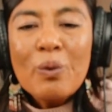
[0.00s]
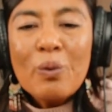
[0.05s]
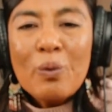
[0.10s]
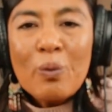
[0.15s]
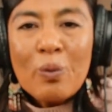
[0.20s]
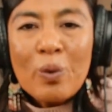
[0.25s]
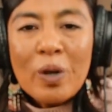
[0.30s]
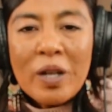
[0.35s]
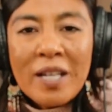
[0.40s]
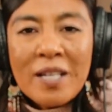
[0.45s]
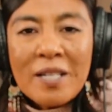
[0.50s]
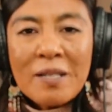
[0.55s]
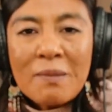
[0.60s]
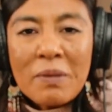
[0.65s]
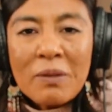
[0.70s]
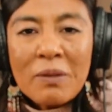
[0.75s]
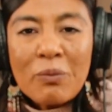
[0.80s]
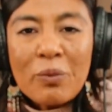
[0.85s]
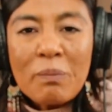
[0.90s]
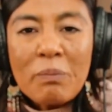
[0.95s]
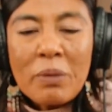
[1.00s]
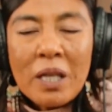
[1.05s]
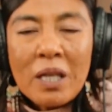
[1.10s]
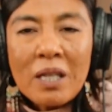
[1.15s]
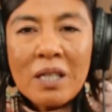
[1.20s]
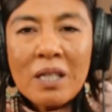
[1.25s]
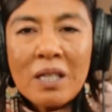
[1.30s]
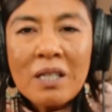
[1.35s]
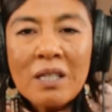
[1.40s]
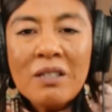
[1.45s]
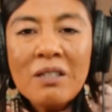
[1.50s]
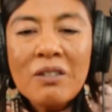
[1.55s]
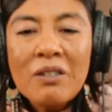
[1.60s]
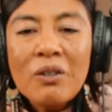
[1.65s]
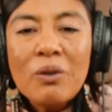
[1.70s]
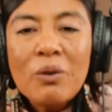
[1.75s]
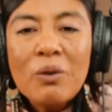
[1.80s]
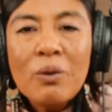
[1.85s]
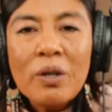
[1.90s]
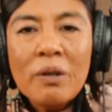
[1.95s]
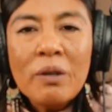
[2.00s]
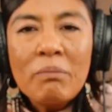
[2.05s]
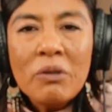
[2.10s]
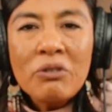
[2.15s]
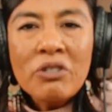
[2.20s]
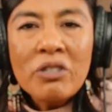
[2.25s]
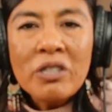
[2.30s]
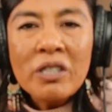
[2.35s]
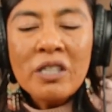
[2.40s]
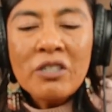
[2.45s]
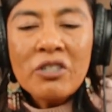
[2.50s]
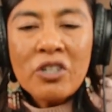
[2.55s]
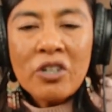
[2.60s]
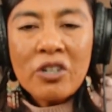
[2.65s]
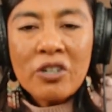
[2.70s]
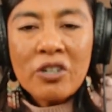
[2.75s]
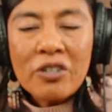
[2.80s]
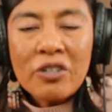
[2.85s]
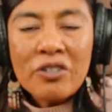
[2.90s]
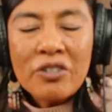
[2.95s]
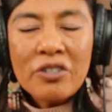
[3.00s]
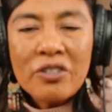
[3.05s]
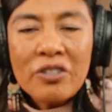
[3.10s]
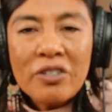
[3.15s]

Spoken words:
what has been repeated or emotionally charged.